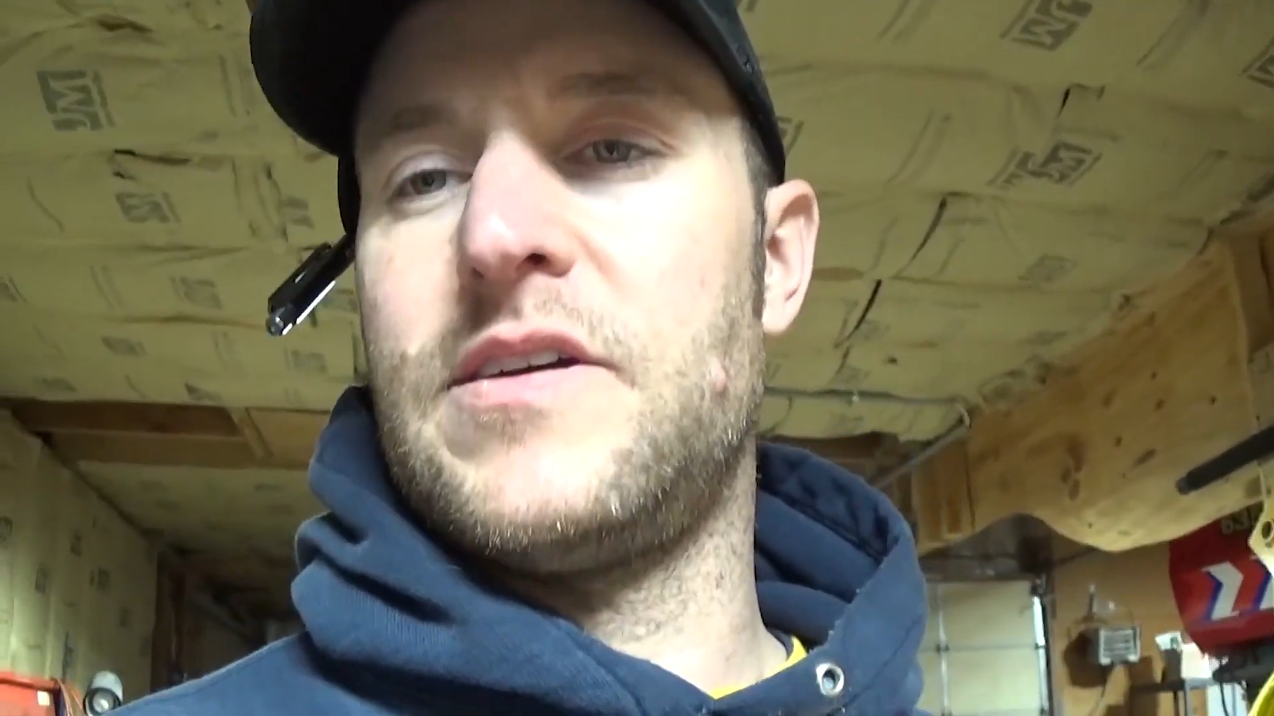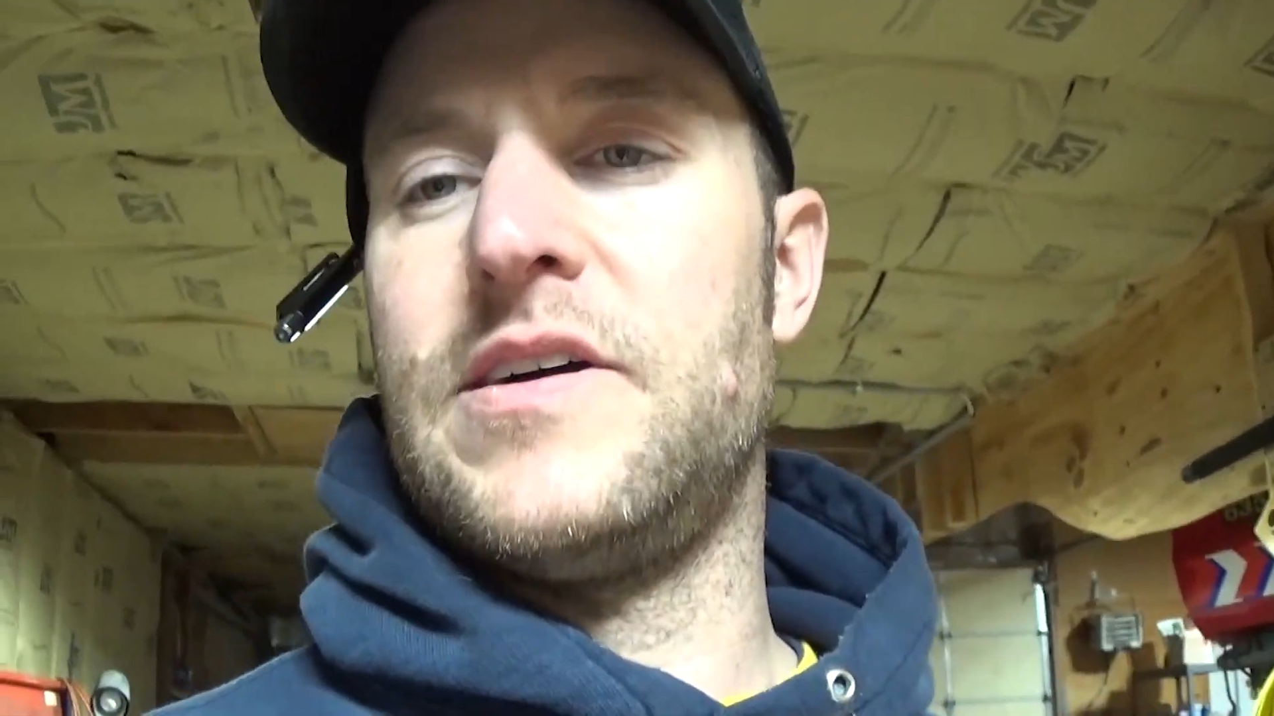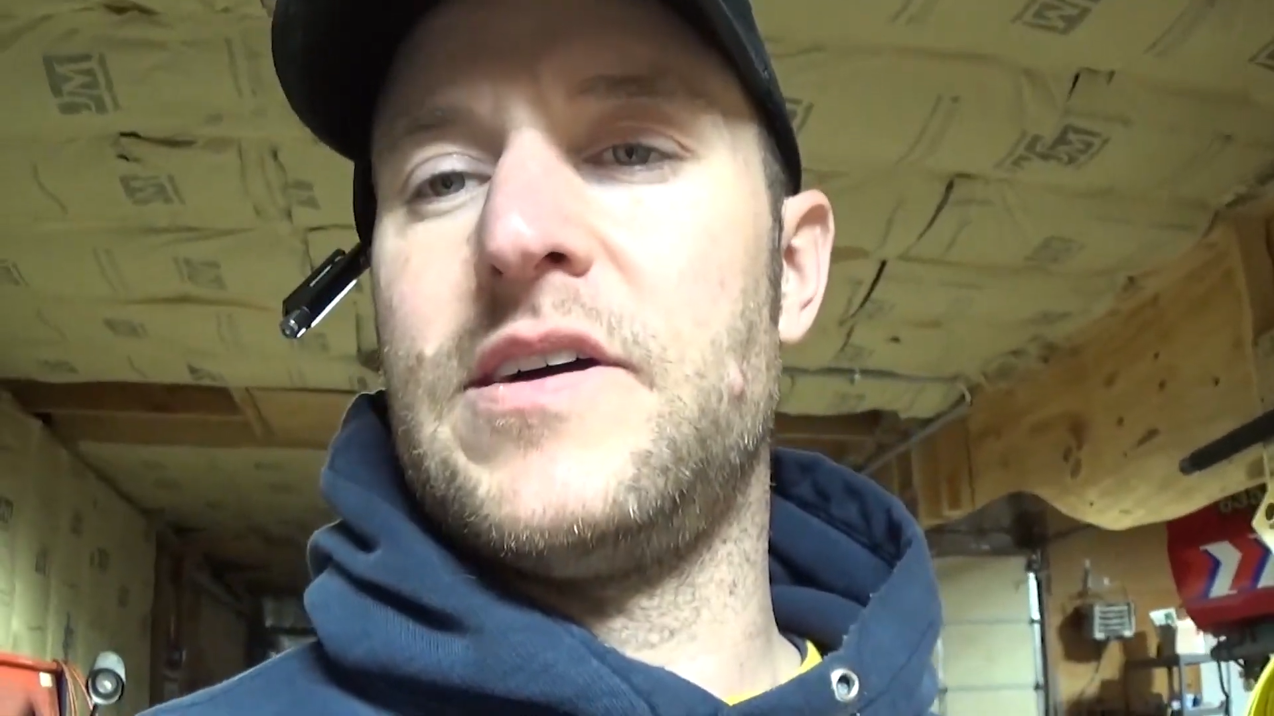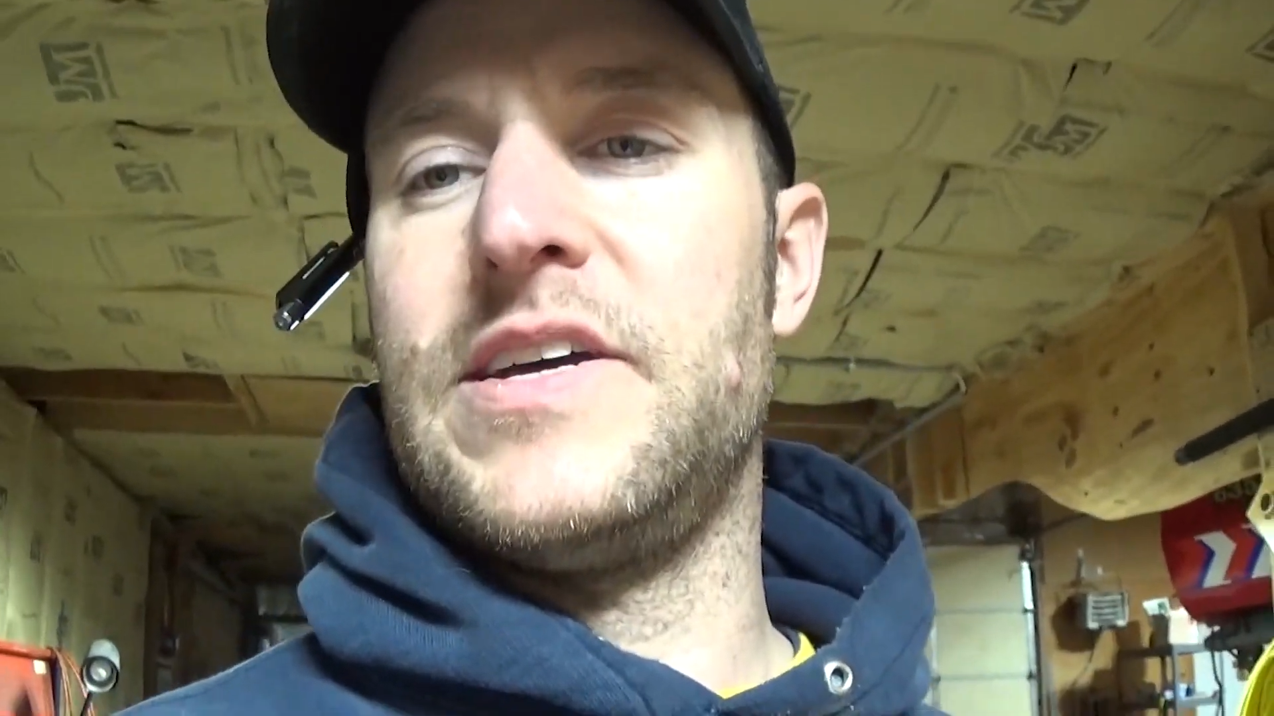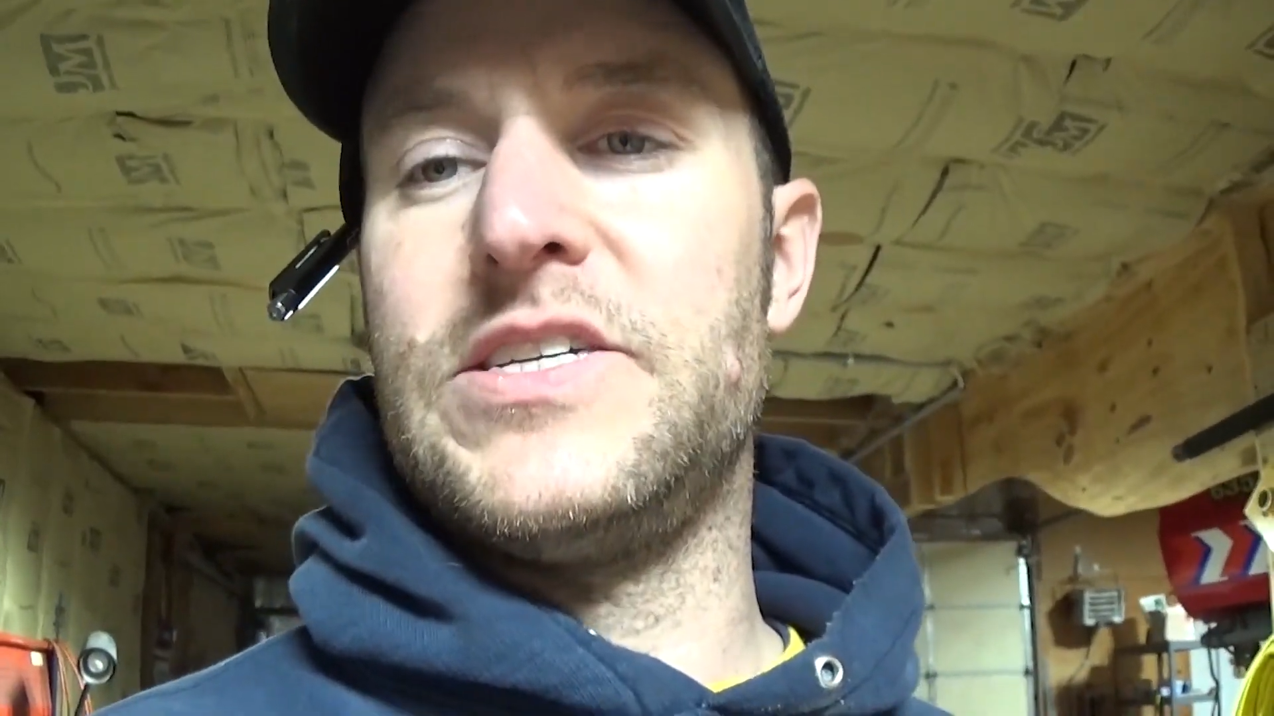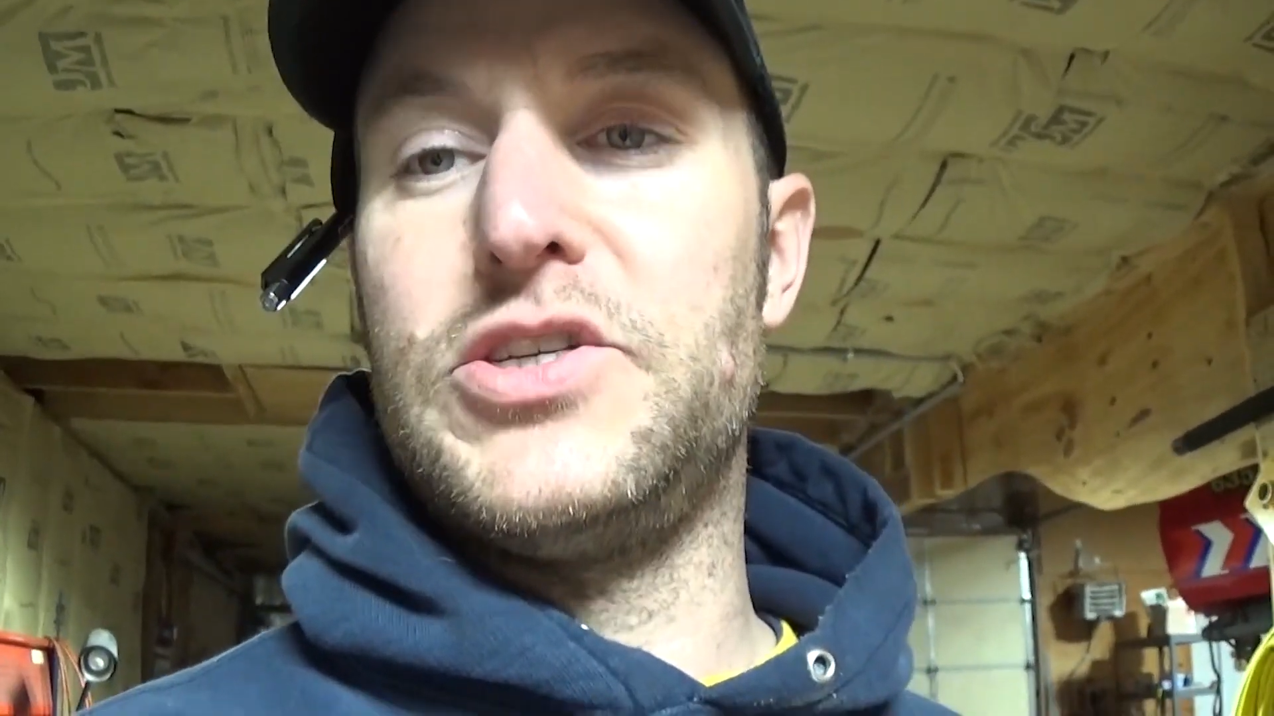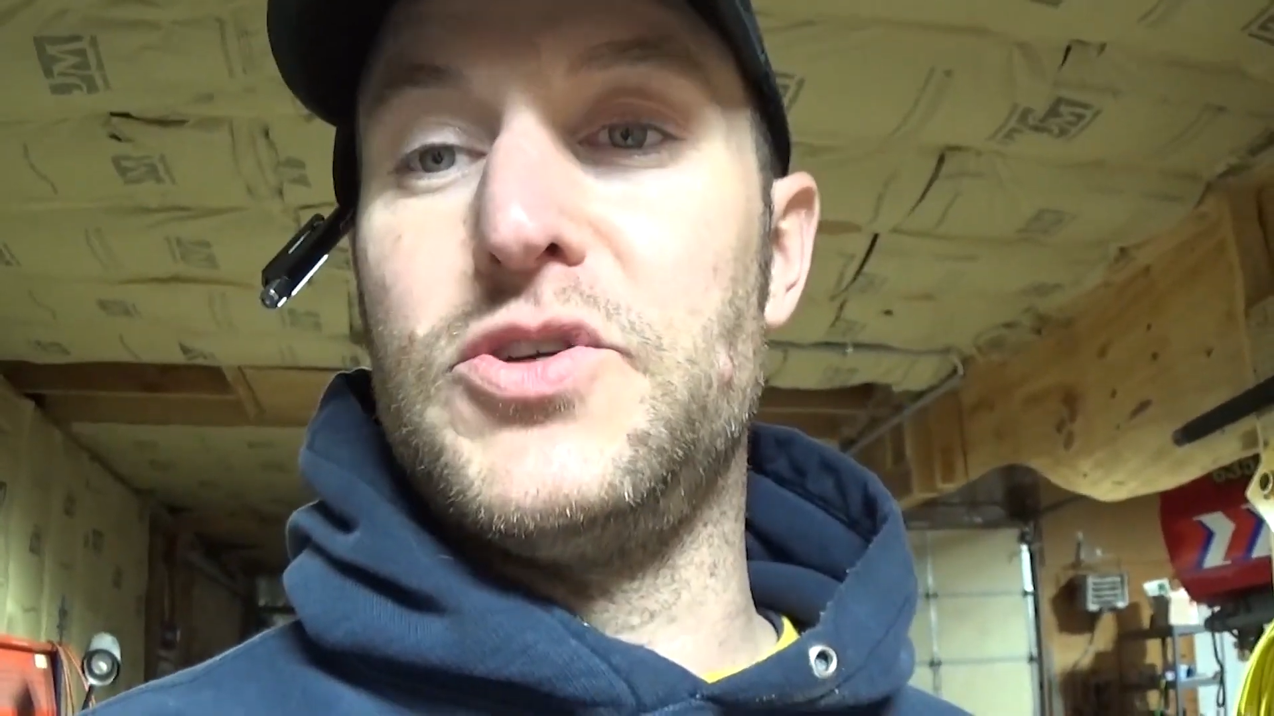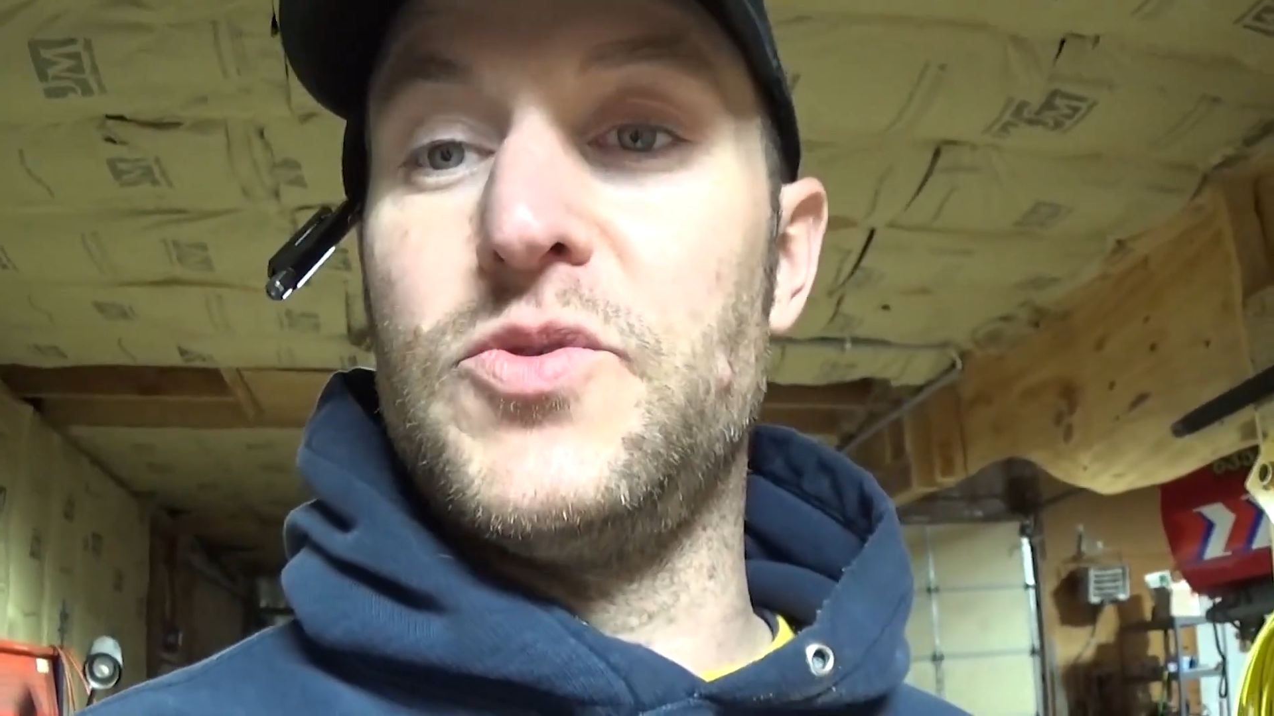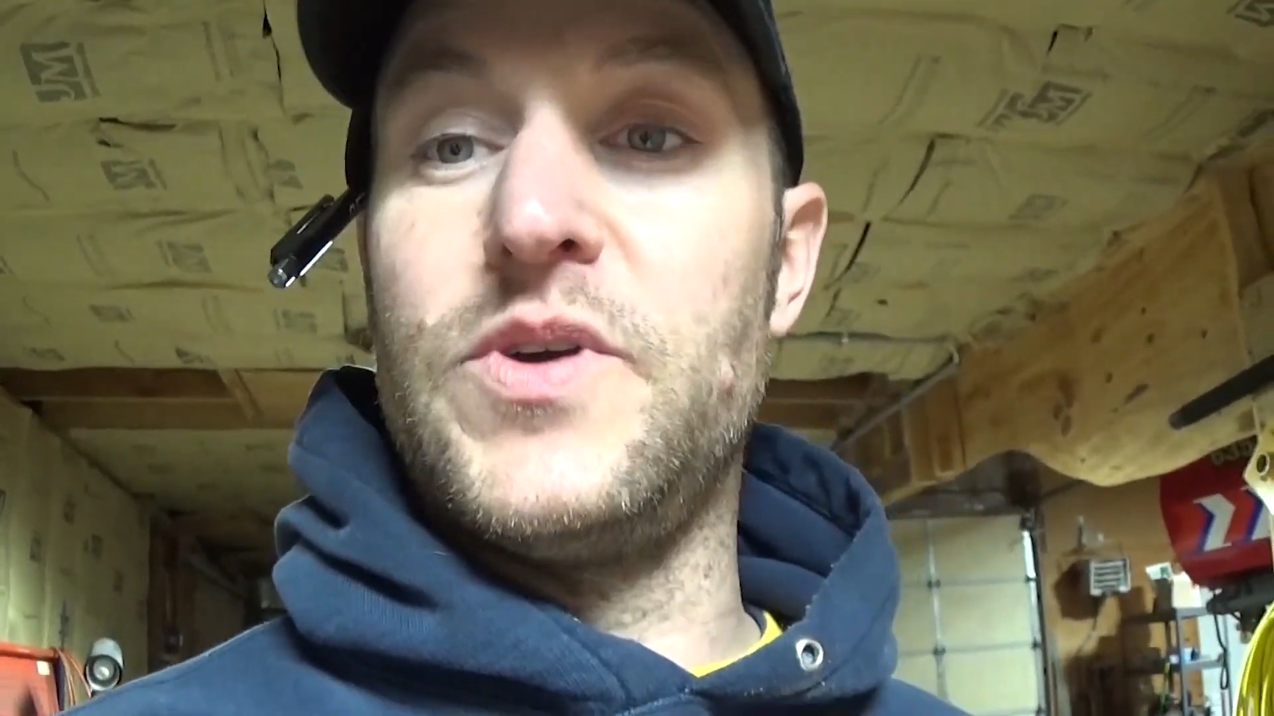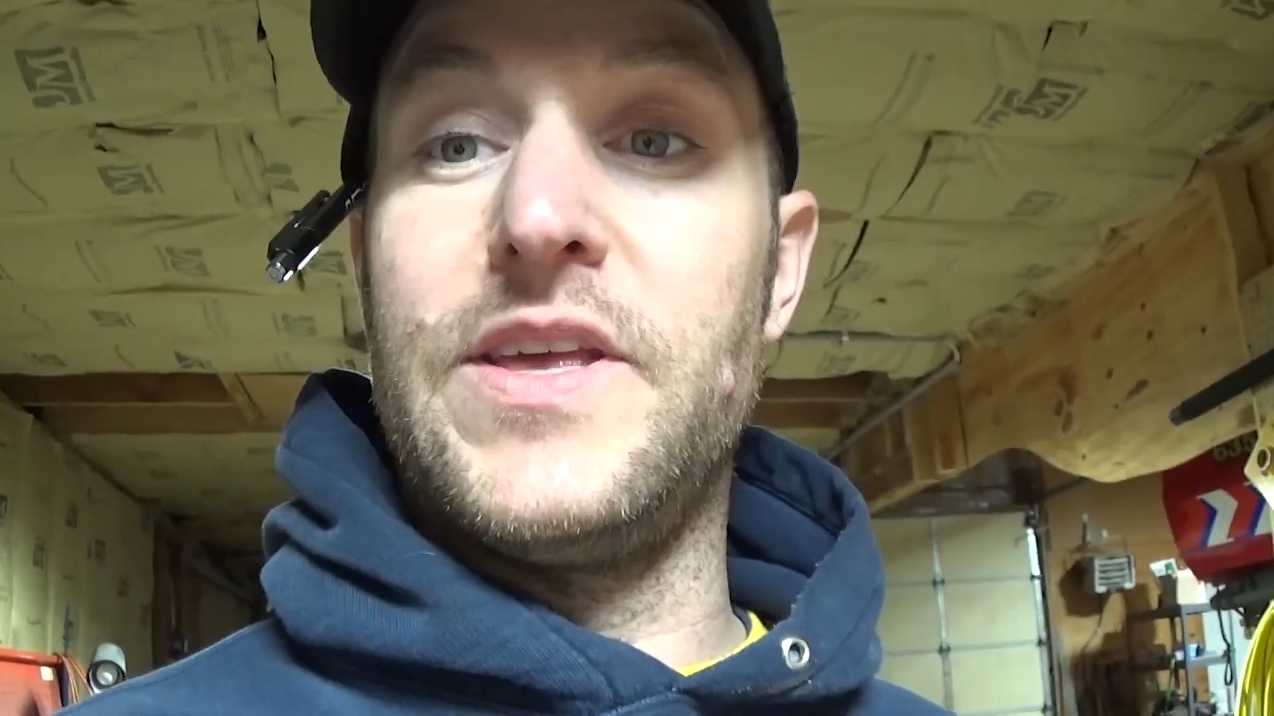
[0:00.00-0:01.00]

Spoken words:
issue